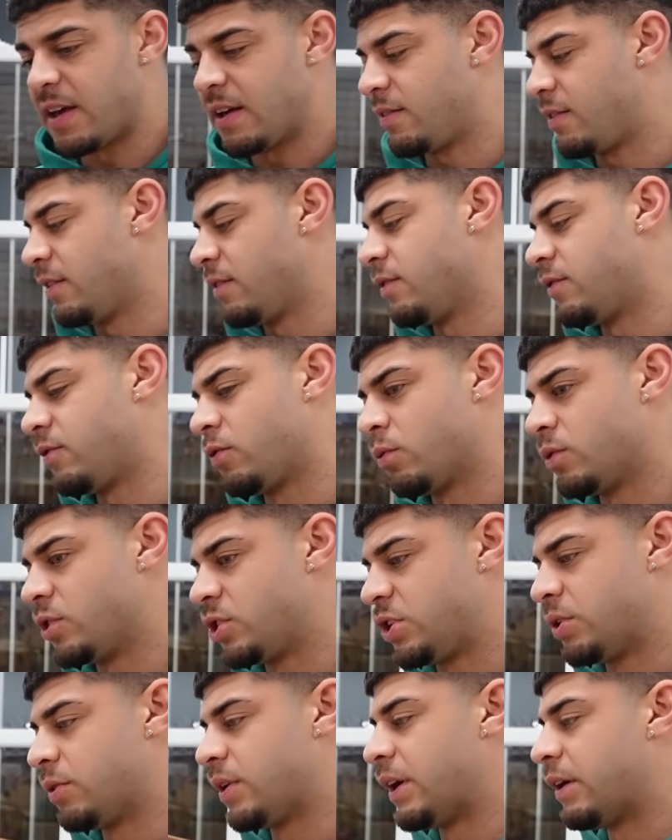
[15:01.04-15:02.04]
sets in Sword and
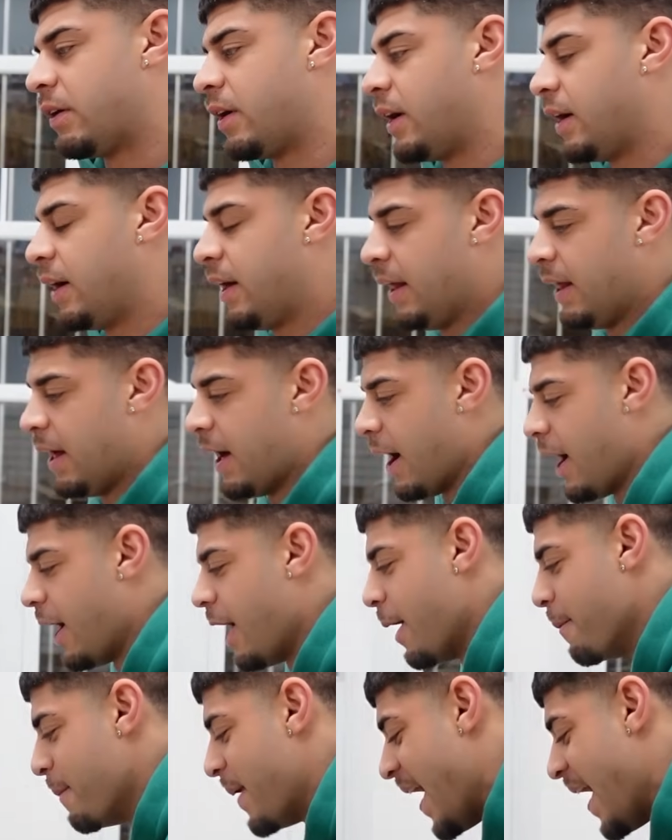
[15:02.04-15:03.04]
Shield era. Um,